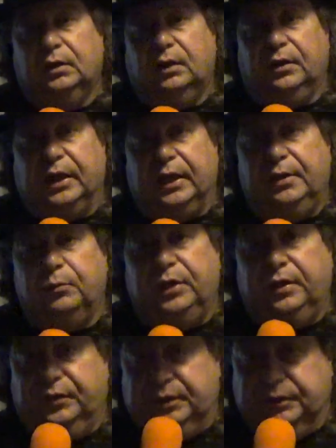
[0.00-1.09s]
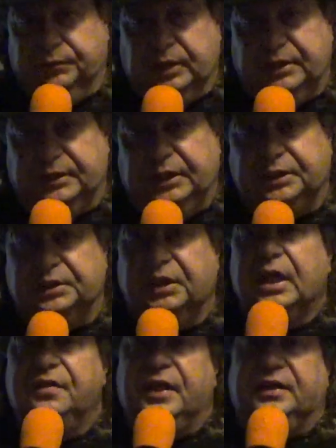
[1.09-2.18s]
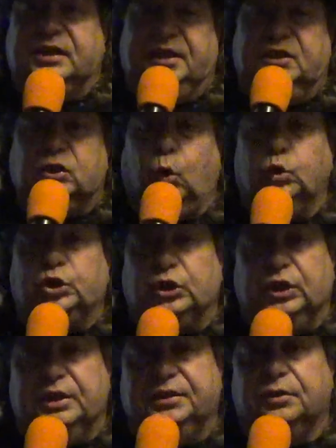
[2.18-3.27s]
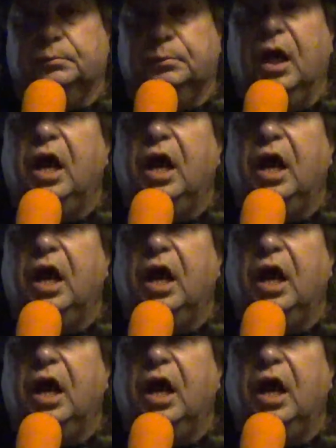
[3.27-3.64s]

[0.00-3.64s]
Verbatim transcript: okay? When you're in civilization, things like socialism,